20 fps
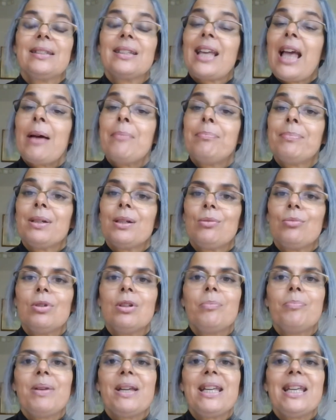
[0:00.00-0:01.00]
Kemba
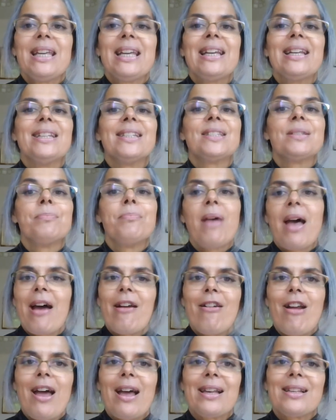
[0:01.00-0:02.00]
will be his
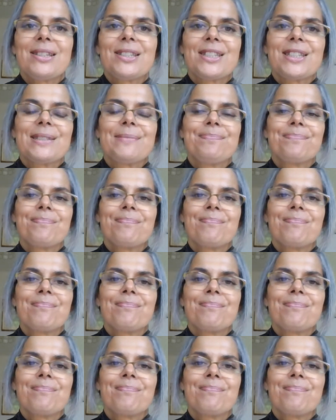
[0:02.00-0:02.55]
mayoress.